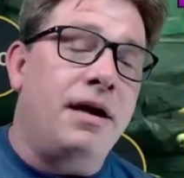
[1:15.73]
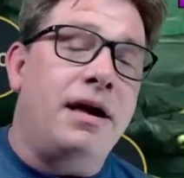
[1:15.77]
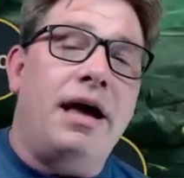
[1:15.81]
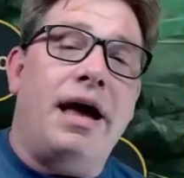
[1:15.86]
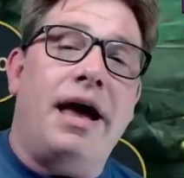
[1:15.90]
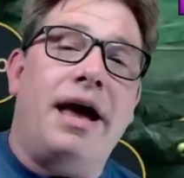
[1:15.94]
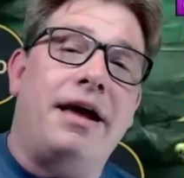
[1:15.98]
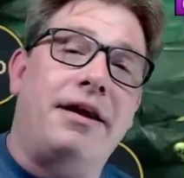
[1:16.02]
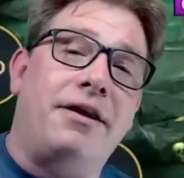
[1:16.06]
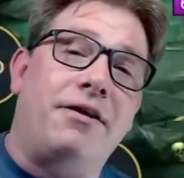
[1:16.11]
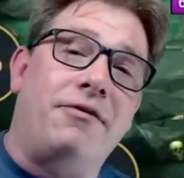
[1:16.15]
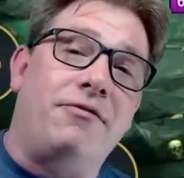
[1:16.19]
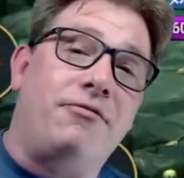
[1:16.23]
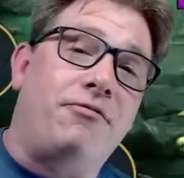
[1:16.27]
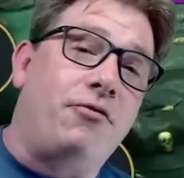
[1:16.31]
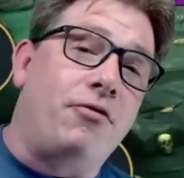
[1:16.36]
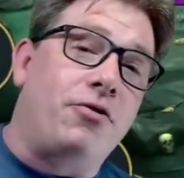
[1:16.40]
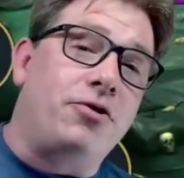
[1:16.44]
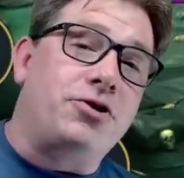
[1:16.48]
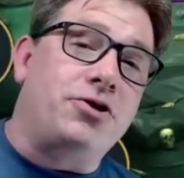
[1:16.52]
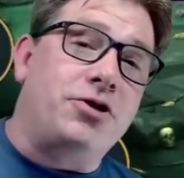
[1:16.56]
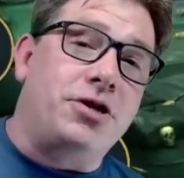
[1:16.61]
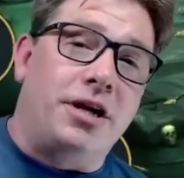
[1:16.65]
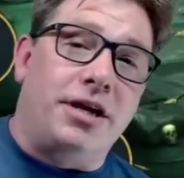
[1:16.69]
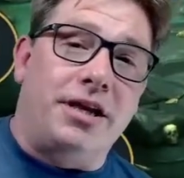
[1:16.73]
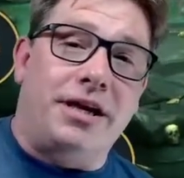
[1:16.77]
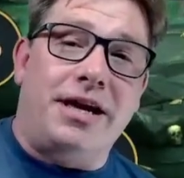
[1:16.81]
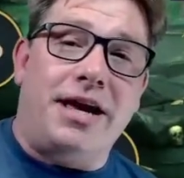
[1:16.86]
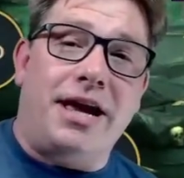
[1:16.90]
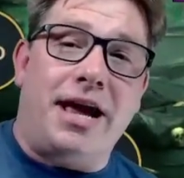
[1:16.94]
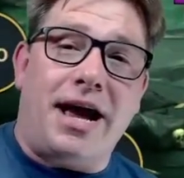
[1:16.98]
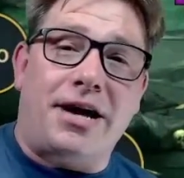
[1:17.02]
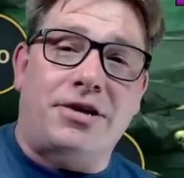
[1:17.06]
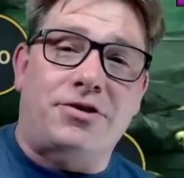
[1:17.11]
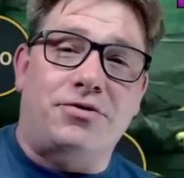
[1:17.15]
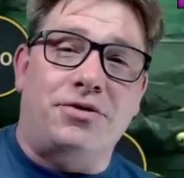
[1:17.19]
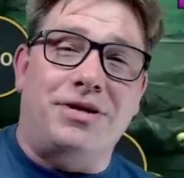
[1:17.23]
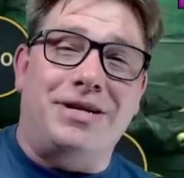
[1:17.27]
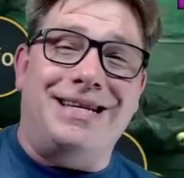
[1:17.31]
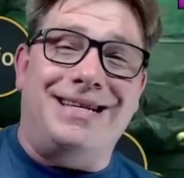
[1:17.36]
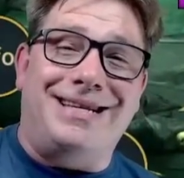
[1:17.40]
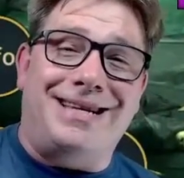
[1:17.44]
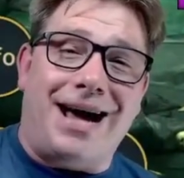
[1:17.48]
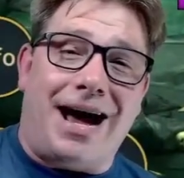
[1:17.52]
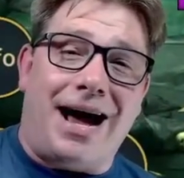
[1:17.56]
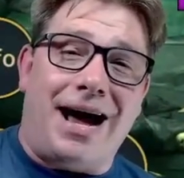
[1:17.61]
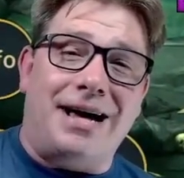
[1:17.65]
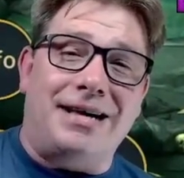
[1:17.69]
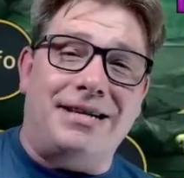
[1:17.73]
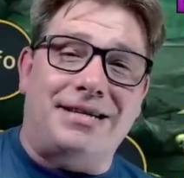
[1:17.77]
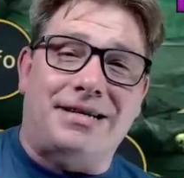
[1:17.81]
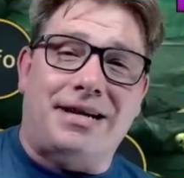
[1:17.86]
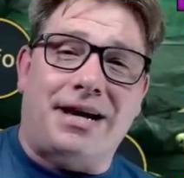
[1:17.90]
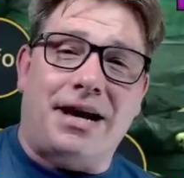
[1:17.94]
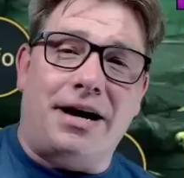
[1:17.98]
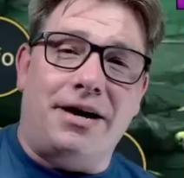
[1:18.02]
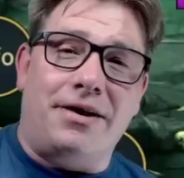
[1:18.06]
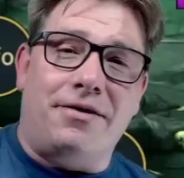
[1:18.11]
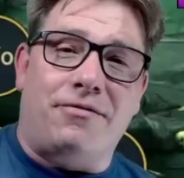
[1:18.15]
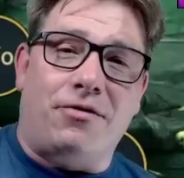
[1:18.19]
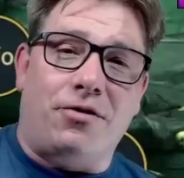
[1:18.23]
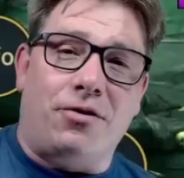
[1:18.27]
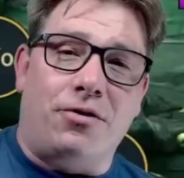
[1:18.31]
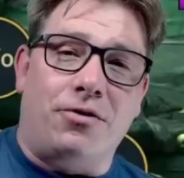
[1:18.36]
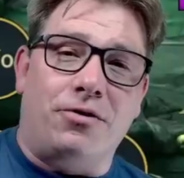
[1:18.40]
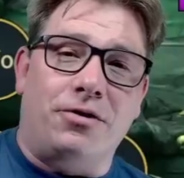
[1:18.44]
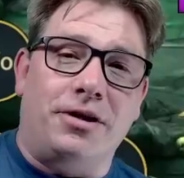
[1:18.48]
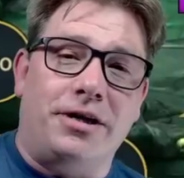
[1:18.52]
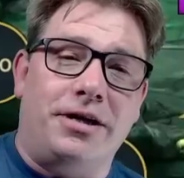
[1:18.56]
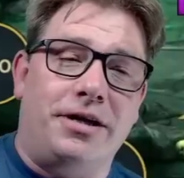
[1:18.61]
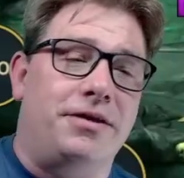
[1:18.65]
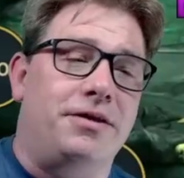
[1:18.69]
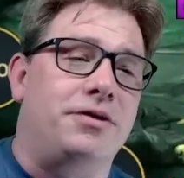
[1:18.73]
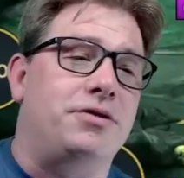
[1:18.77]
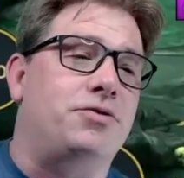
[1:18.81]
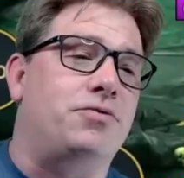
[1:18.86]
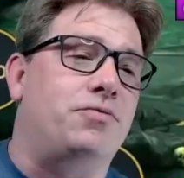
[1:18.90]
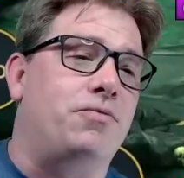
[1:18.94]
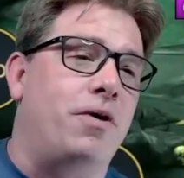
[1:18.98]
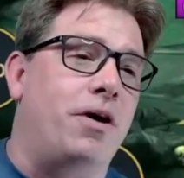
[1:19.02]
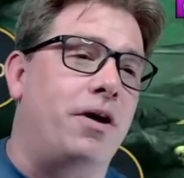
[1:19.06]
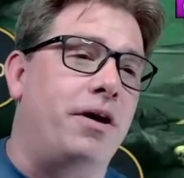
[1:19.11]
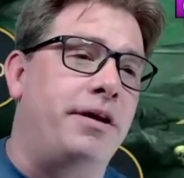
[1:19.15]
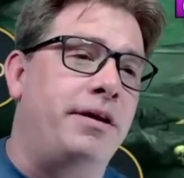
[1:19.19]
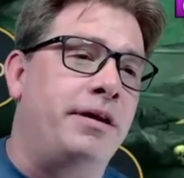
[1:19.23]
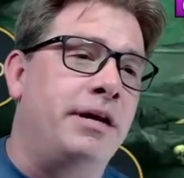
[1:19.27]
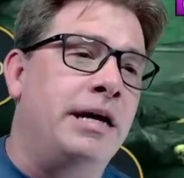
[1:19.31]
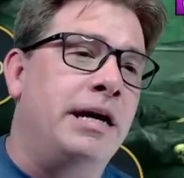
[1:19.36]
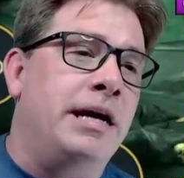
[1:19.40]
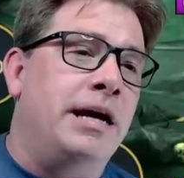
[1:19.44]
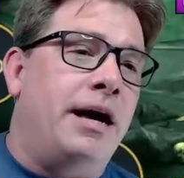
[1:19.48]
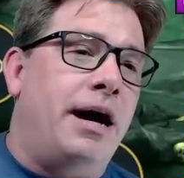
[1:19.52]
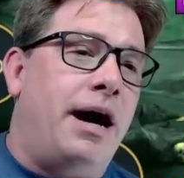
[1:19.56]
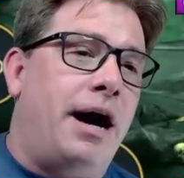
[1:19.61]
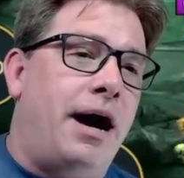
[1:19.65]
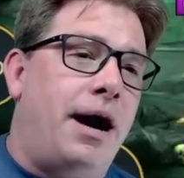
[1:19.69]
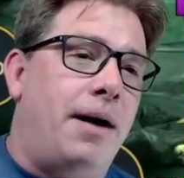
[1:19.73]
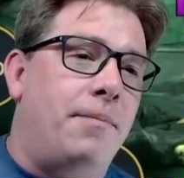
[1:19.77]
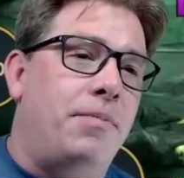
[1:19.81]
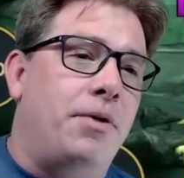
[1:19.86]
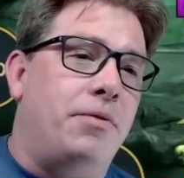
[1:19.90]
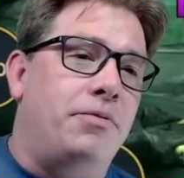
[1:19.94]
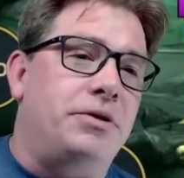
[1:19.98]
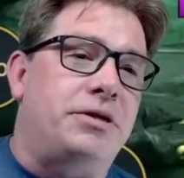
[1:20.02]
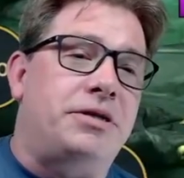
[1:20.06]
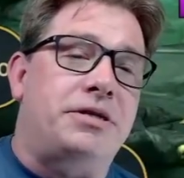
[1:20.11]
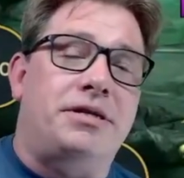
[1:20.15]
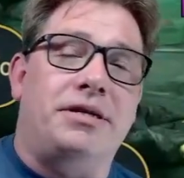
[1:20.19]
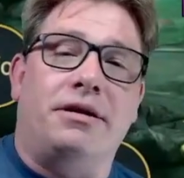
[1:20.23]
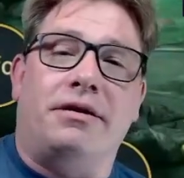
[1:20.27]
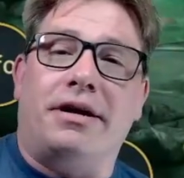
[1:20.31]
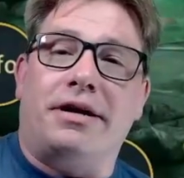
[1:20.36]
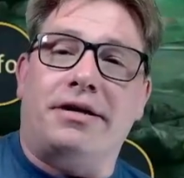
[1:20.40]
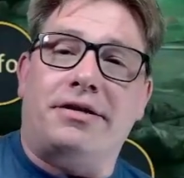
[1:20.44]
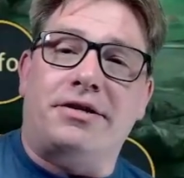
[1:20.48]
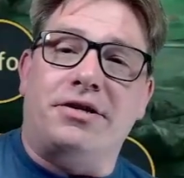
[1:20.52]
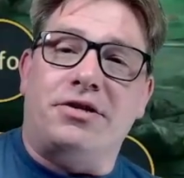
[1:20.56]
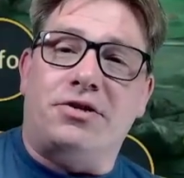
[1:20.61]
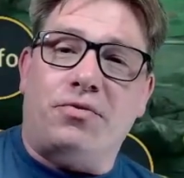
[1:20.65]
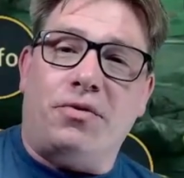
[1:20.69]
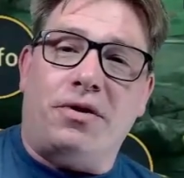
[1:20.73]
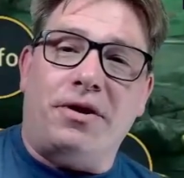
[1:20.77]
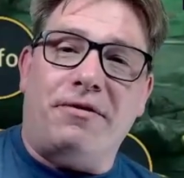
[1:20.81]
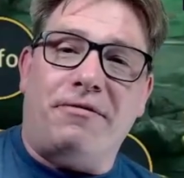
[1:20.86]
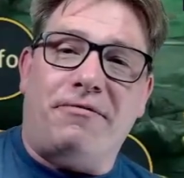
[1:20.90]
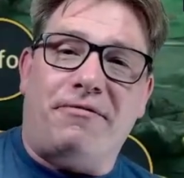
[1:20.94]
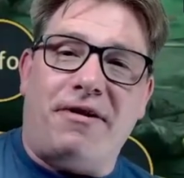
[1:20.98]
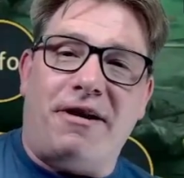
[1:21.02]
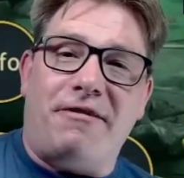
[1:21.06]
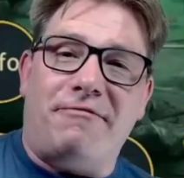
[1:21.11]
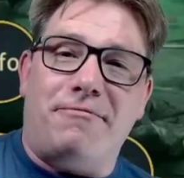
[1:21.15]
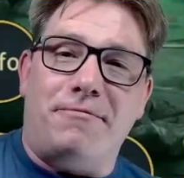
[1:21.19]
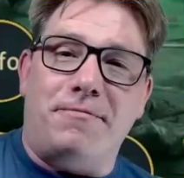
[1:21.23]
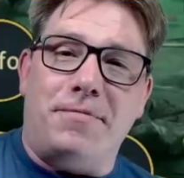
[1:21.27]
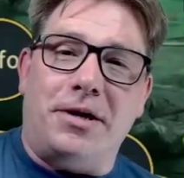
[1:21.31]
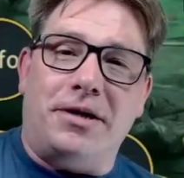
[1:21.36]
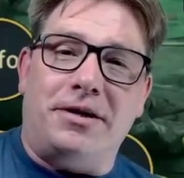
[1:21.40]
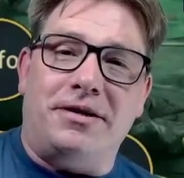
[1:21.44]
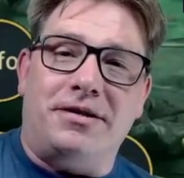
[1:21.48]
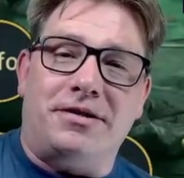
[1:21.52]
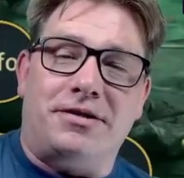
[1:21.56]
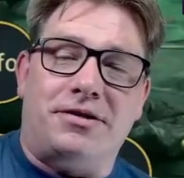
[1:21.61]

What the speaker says: And unfortunately, he actually dies kind of early in this run, but we still get to 25 million.